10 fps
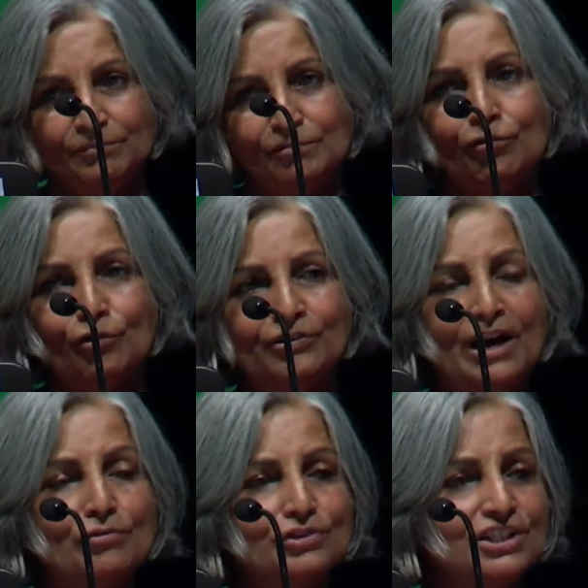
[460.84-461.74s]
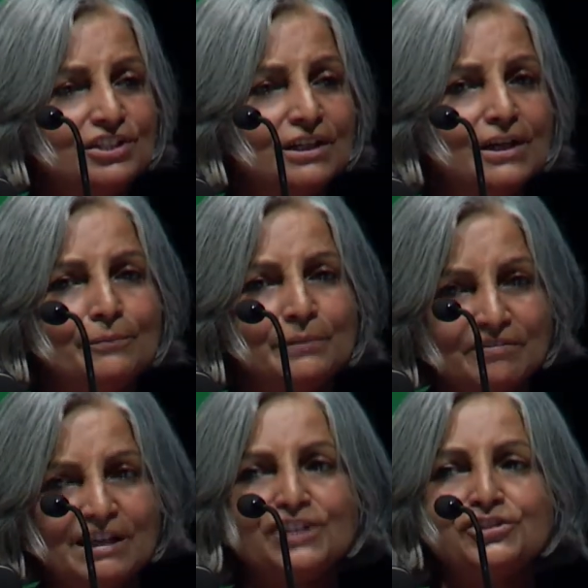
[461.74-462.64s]
foregrounded,
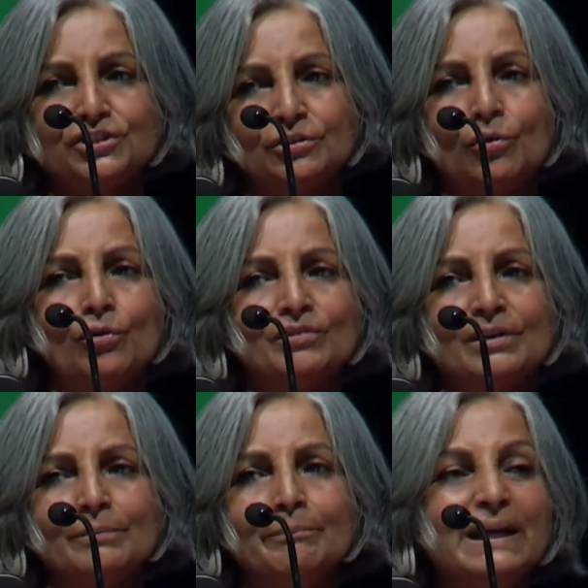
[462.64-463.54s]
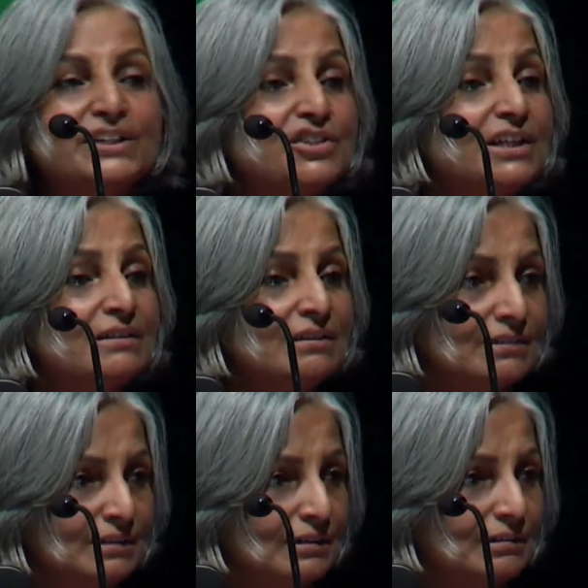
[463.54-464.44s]
privileged over big T
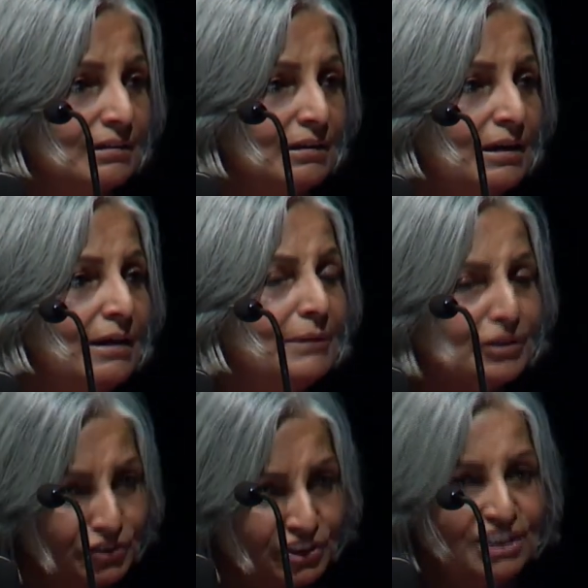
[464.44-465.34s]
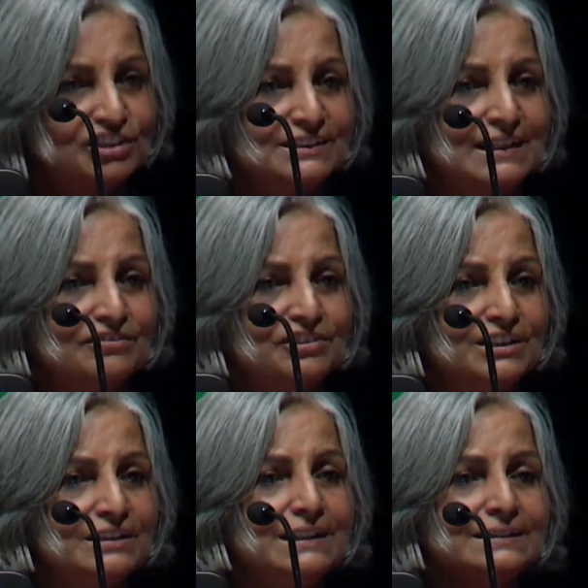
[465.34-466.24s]
theory. Because teachers have
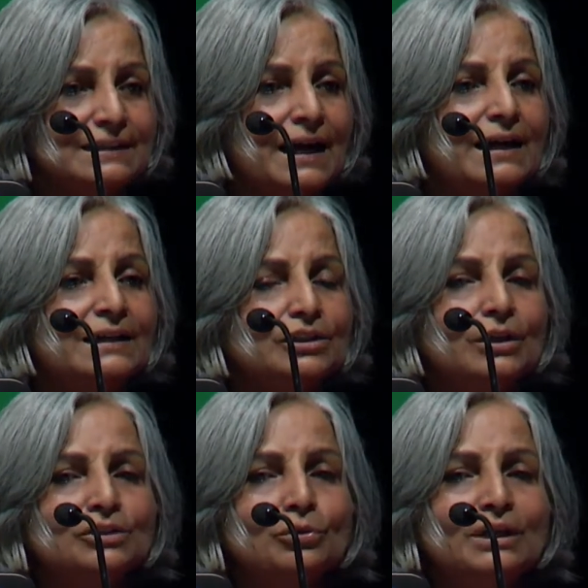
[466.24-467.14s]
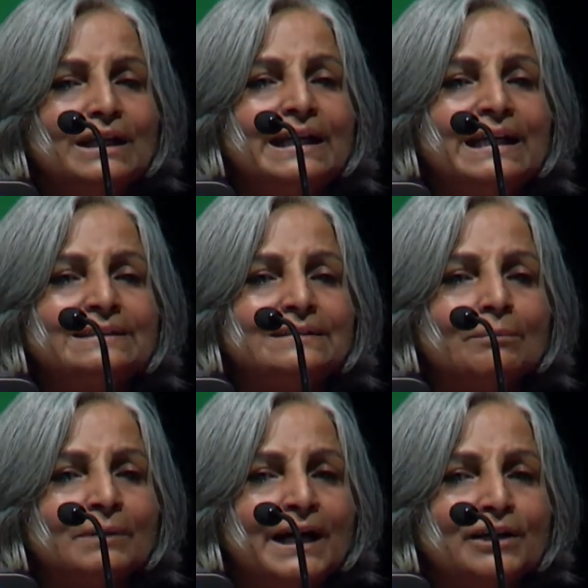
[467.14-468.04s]
theories, it only needs
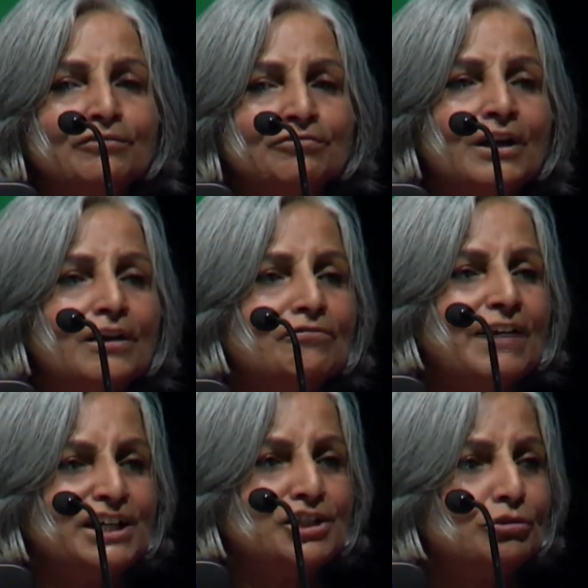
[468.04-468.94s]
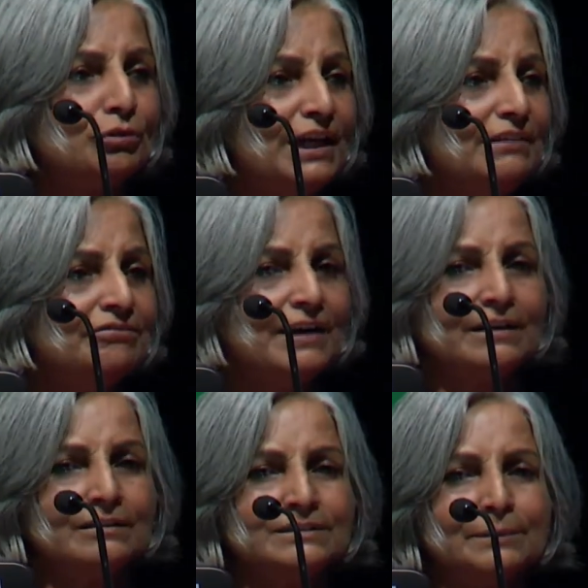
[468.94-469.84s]
some kind of fine-tuning,
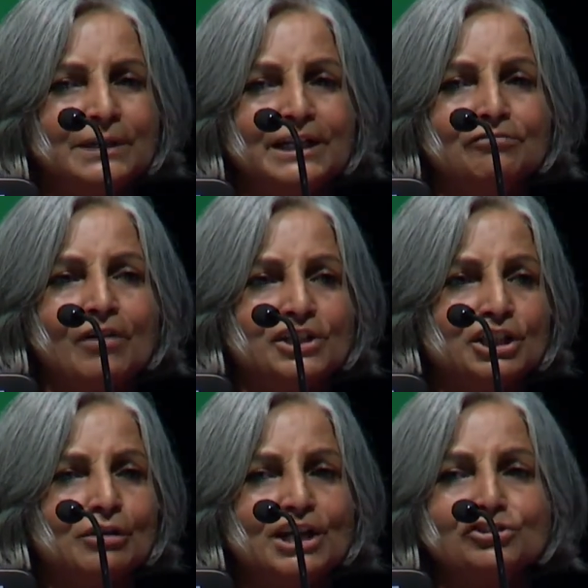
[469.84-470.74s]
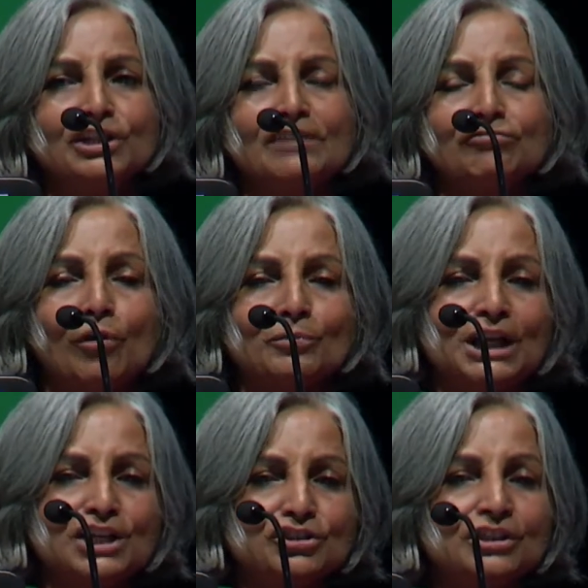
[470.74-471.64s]
some kind of articulation and
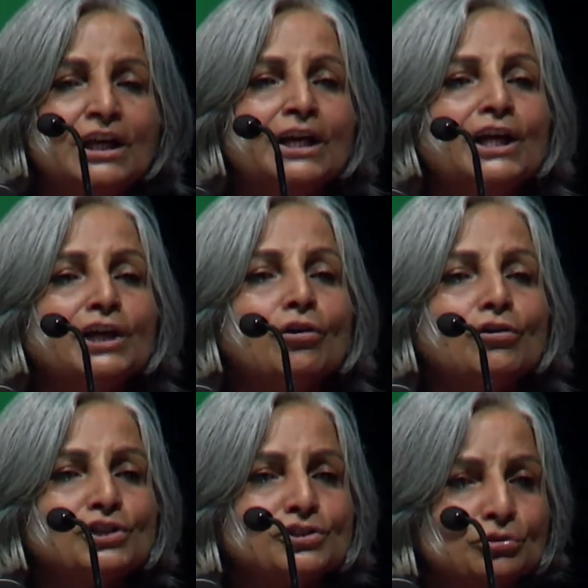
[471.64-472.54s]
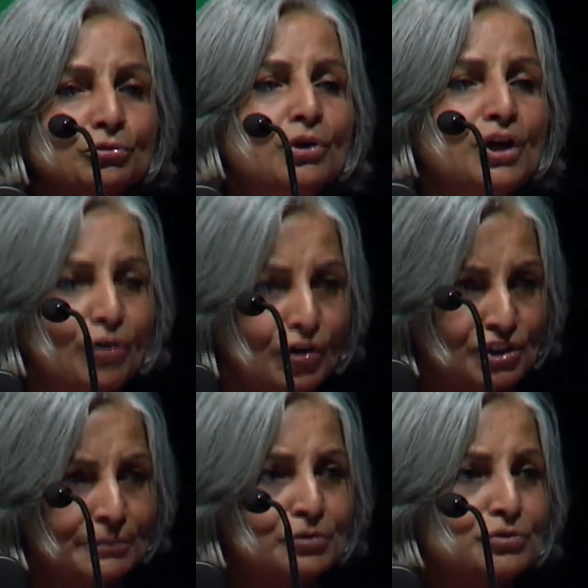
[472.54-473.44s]
formulation in order to
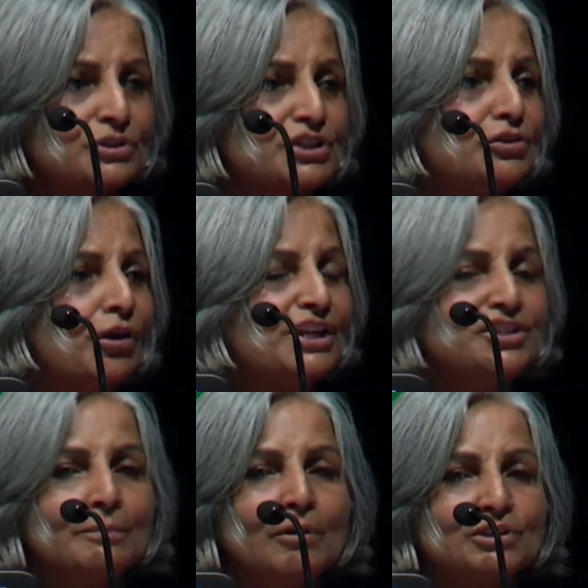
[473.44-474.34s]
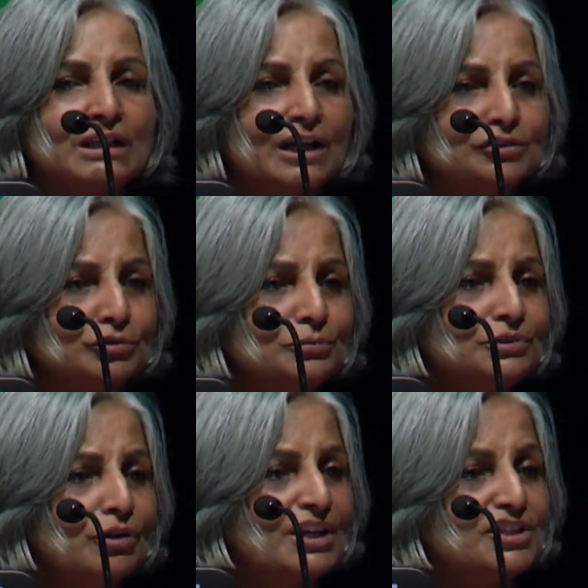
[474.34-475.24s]
contribute to this knowledge about classrooms,
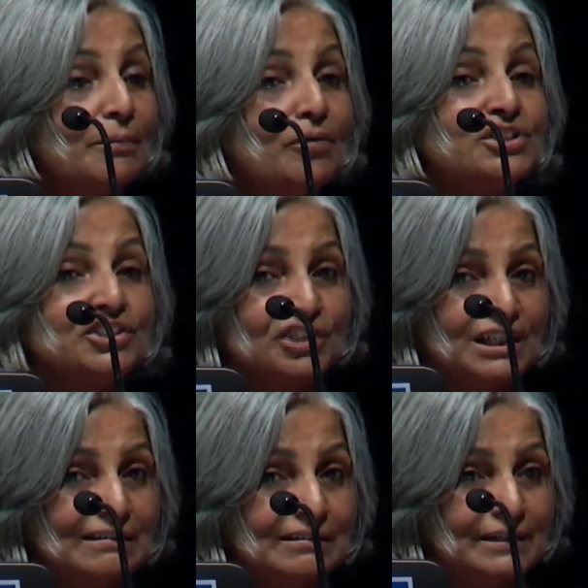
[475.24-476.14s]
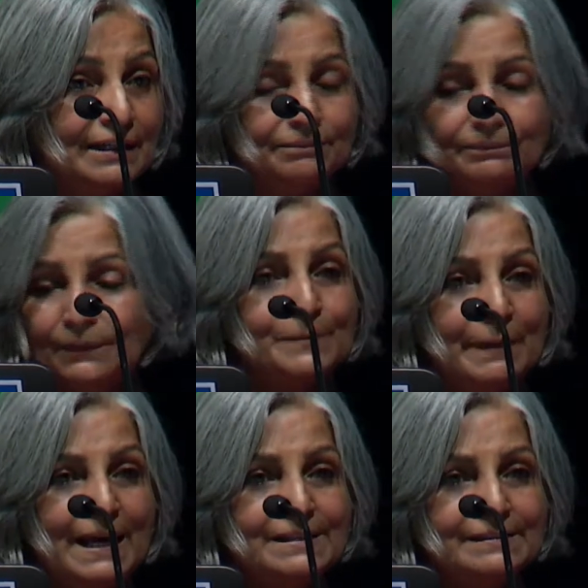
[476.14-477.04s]
knowledge about teaching and learning.
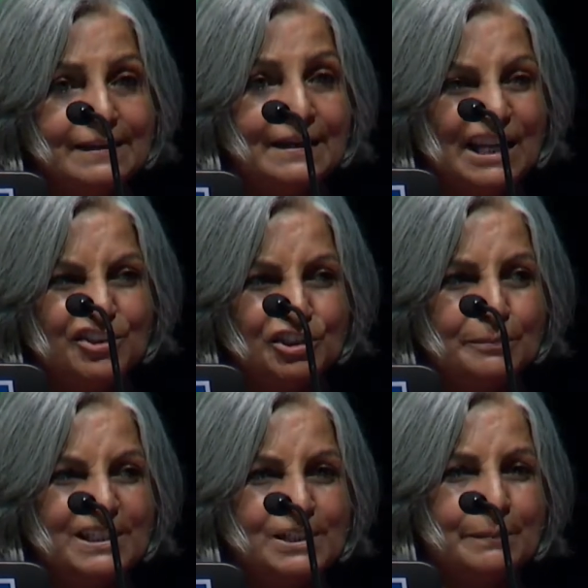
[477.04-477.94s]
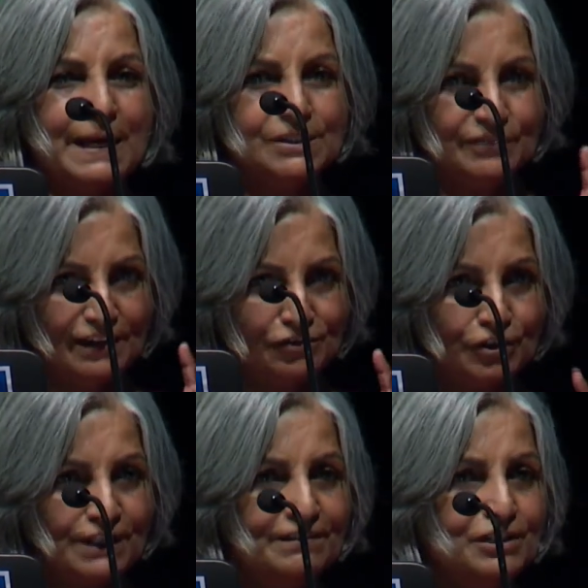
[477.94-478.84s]
Space, a legitimate space, we have to
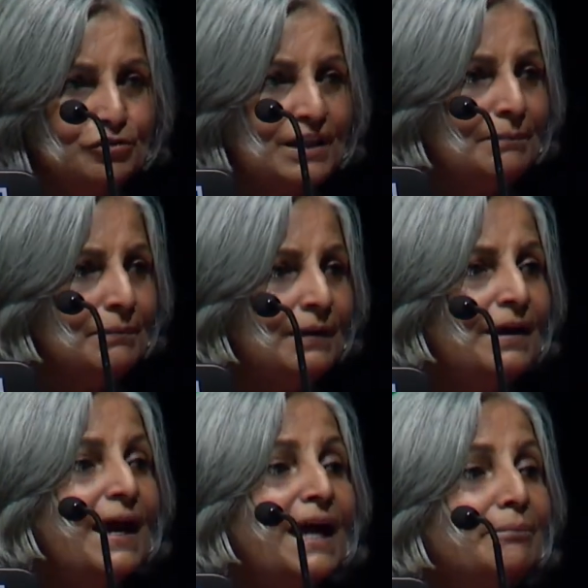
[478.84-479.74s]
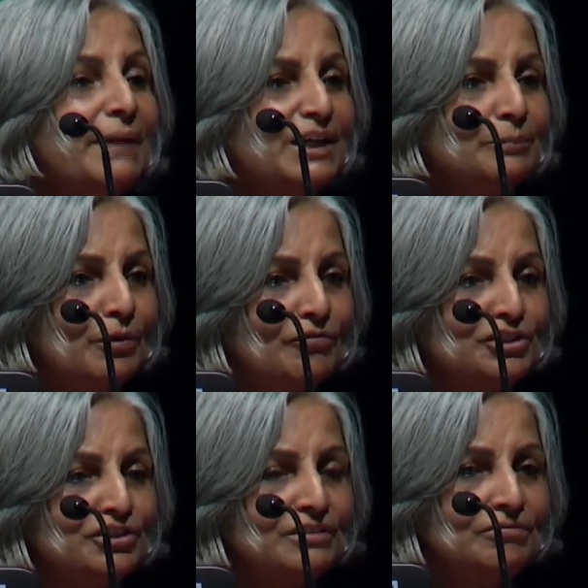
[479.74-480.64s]
give it to them and make
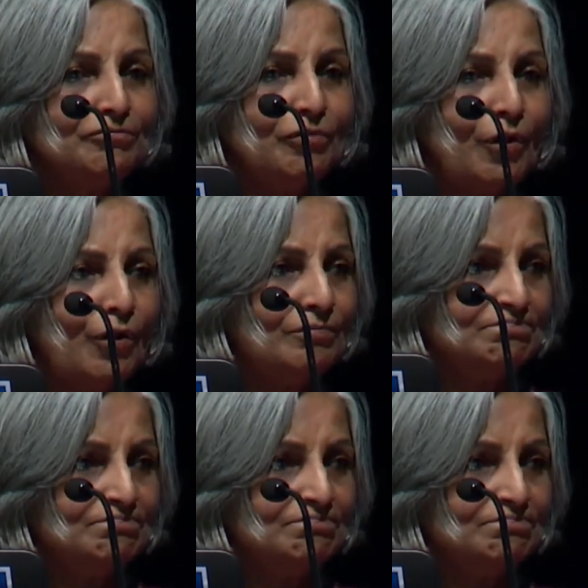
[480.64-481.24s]
provision for,